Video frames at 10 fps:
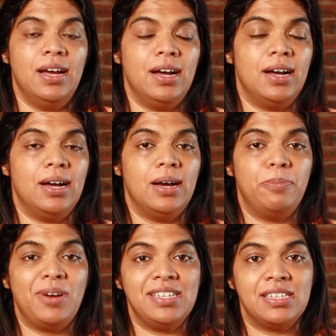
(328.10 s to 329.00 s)

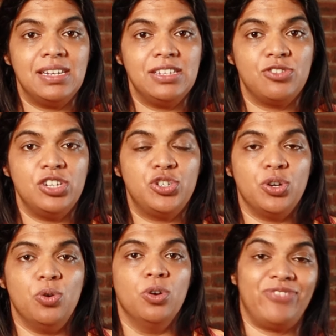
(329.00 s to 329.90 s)
price earnings
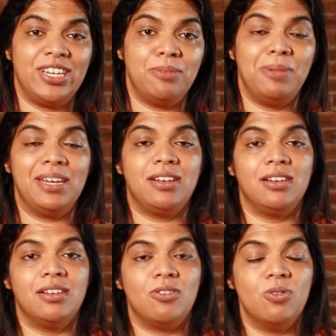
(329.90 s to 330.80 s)
ratio,
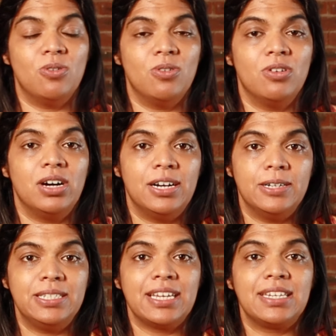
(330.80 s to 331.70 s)
fundamental
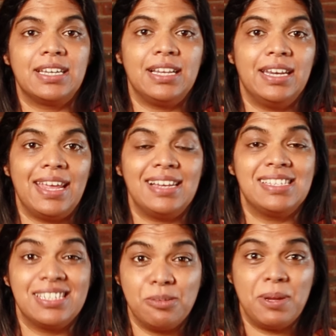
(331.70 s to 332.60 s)
or technical
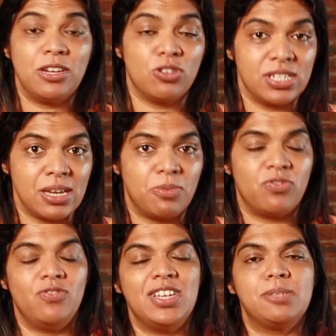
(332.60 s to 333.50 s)
analysis, depending on the type of
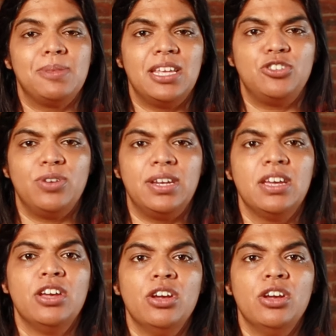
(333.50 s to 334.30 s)
investment that you're in.